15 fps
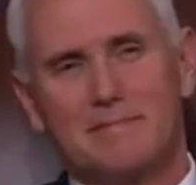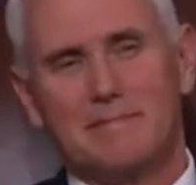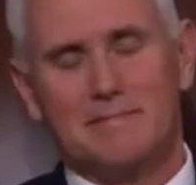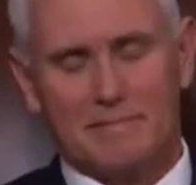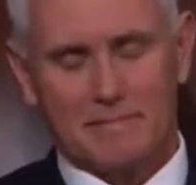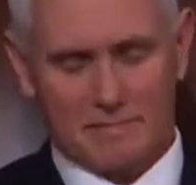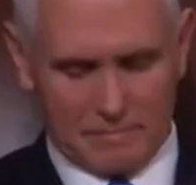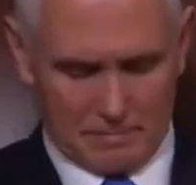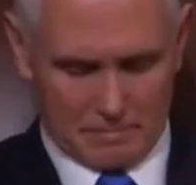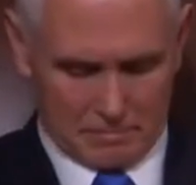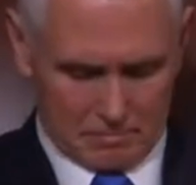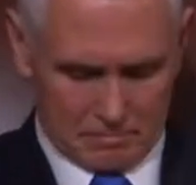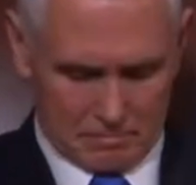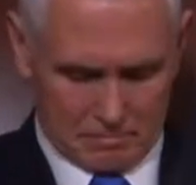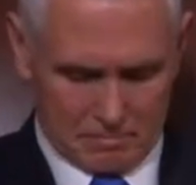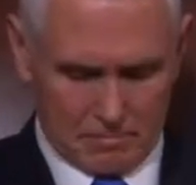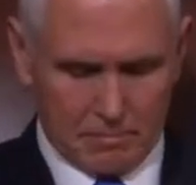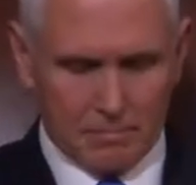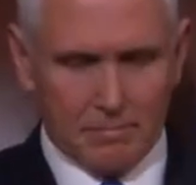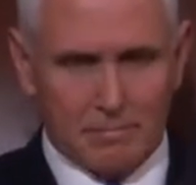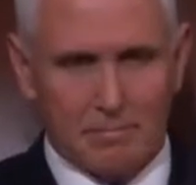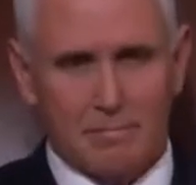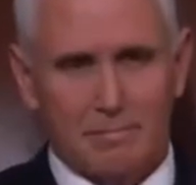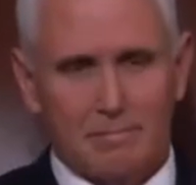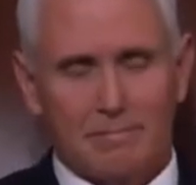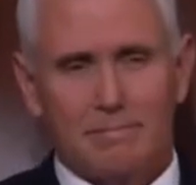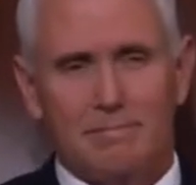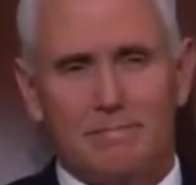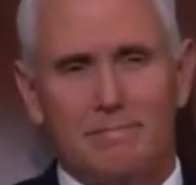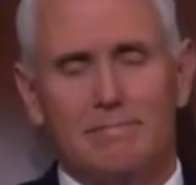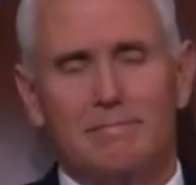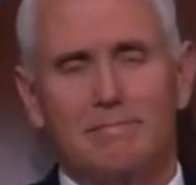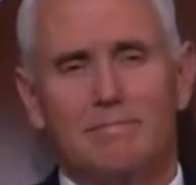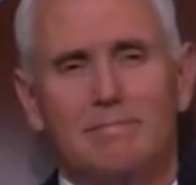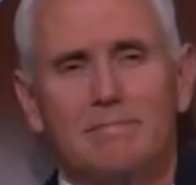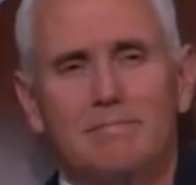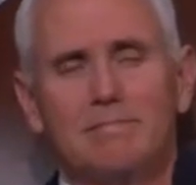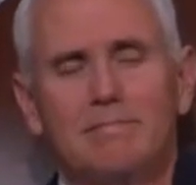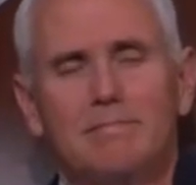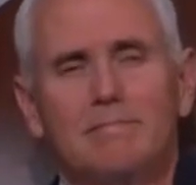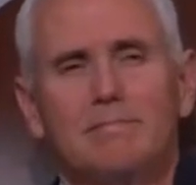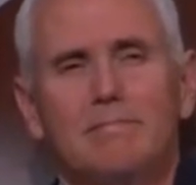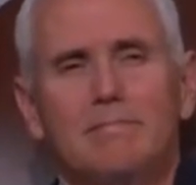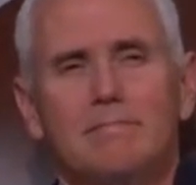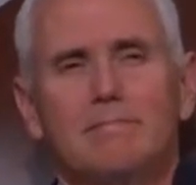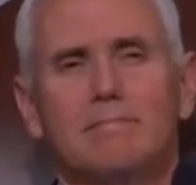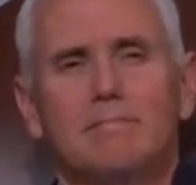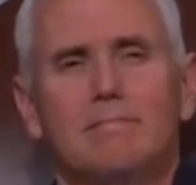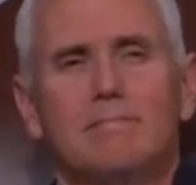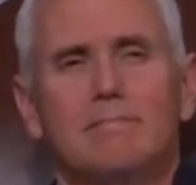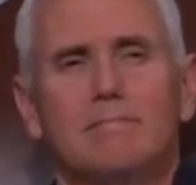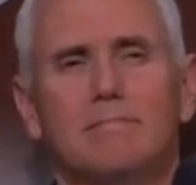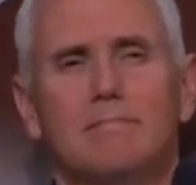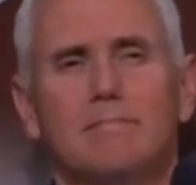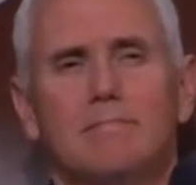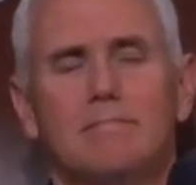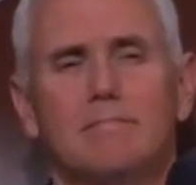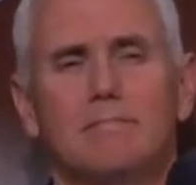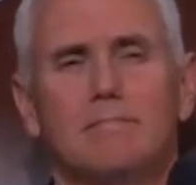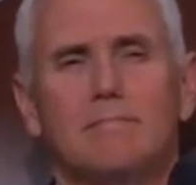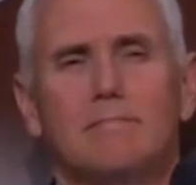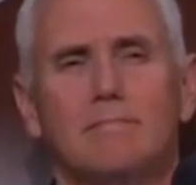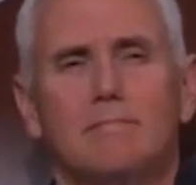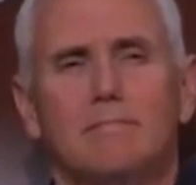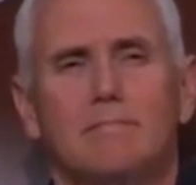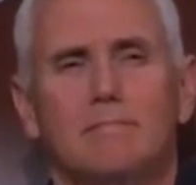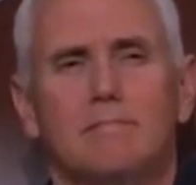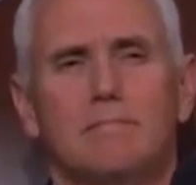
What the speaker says: The person shown says nothing.